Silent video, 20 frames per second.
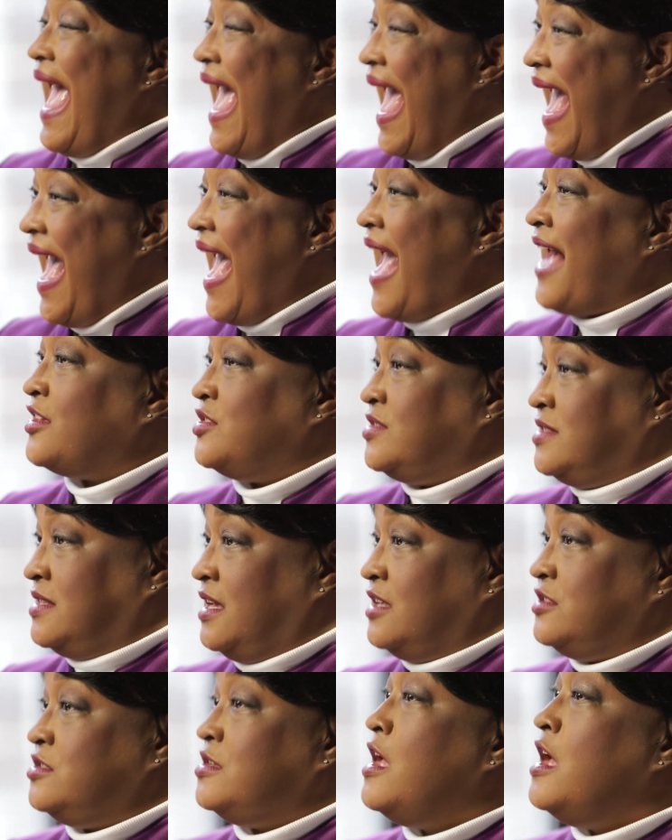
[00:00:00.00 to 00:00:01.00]

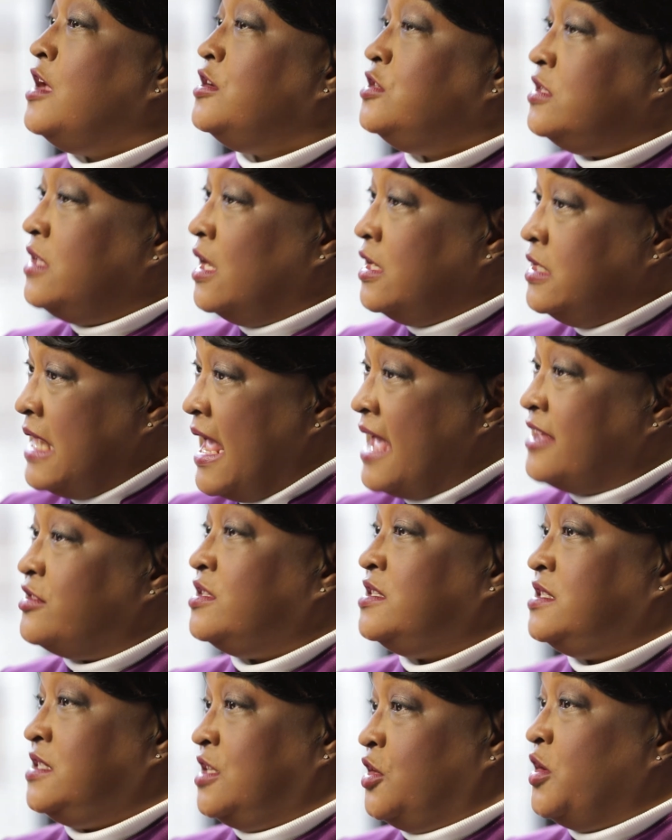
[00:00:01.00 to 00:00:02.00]
access to the
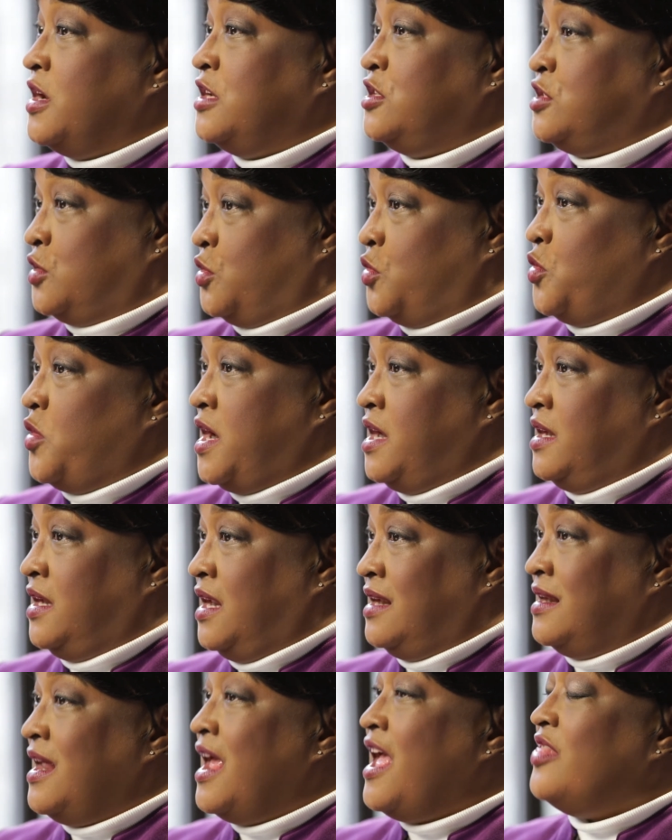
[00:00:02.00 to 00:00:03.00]
necessary
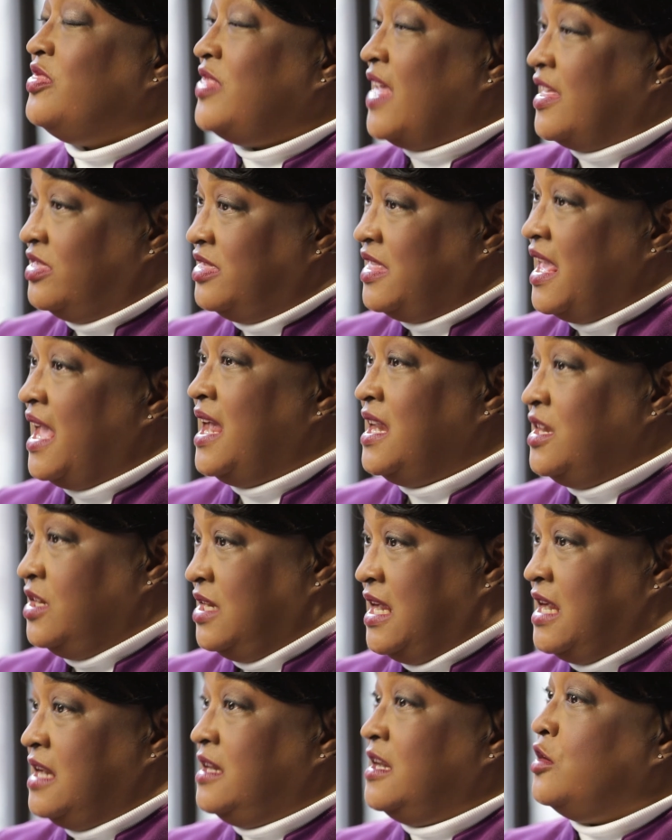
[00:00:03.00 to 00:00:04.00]
screening that they
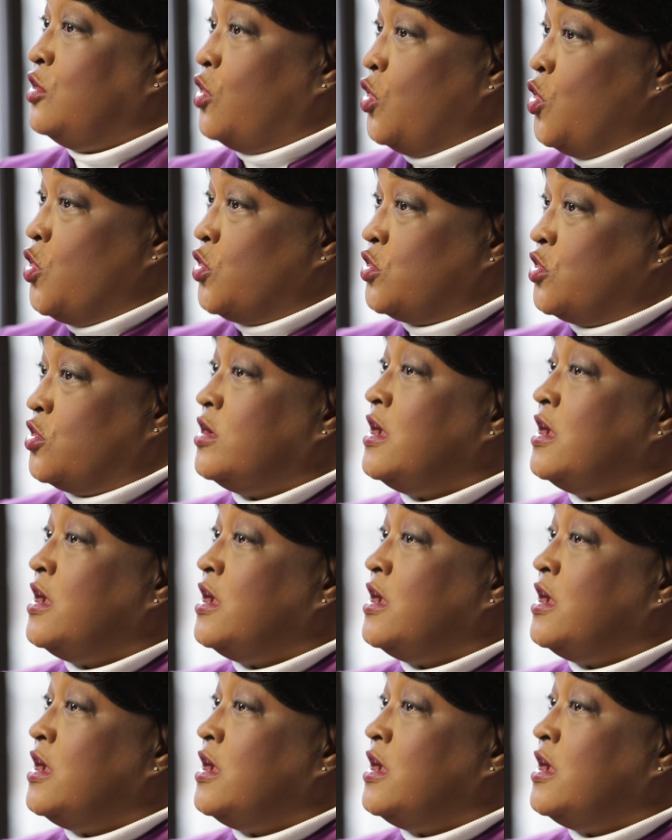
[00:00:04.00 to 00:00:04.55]
need in order